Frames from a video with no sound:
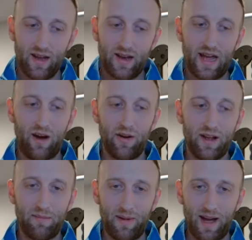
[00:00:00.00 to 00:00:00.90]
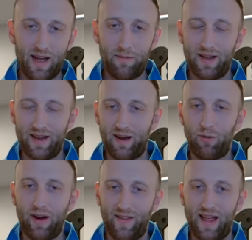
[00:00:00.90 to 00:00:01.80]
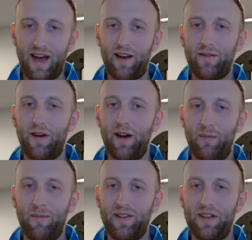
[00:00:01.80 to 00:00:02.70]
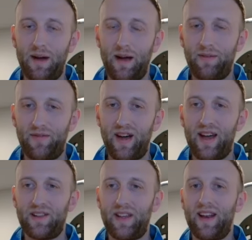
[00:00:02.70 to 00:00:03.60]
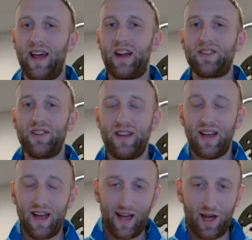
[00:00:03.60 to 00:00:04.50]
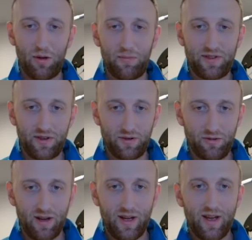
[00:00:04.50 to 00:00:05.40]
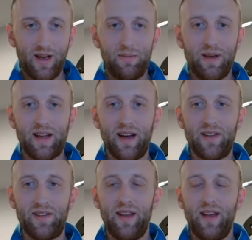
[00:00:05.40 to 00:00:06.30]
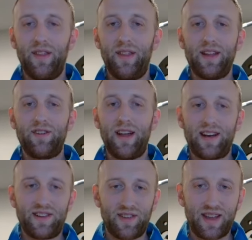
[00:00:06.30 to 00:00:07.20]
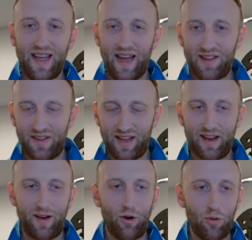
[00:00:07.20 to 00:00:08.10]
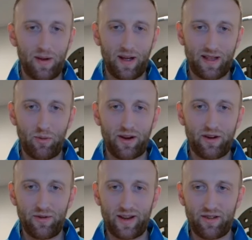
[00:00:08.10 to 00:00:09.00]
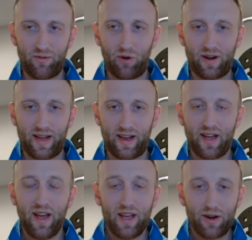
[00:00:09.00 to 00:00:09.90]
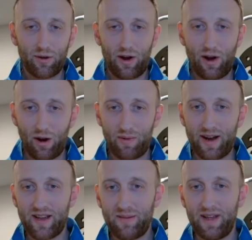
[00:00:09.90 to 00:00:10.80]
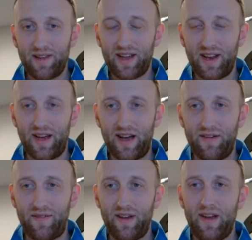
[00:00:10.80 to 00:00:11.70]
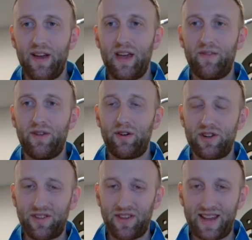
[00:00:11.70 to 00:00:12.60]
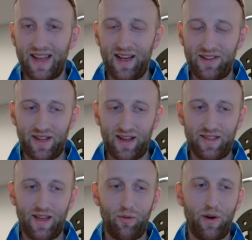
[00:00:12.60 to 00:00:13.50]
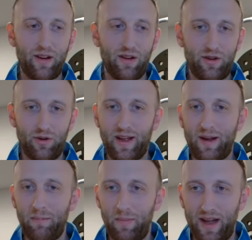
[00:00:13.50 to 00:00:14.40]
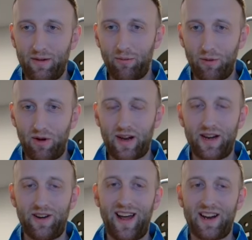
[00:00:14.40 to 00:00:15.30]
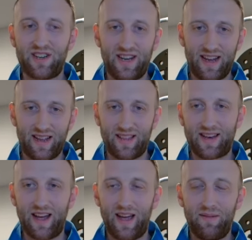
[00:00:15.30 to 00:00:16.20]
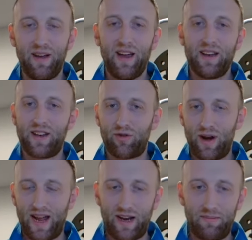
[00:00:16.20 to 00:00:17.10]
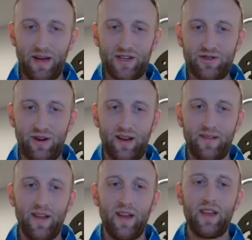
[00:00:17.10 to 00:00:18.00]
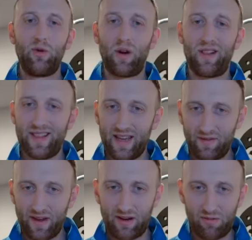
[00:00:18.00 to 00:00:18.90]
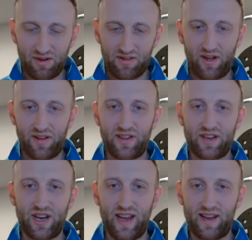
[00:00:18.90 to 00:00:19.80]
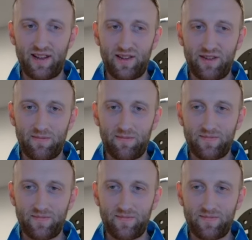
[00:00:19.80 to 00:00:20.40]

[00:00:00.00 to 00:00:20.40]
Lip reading: Now, in my opinion, what a lot of our busy moms find is that it actually helps you, because then you're not just guessing and hoping that what you're doing is working. You're already busy enough. If you're just guessing that what you're doing might work and you're not actually taking the time to track and measure it, you are leaving your results to chance.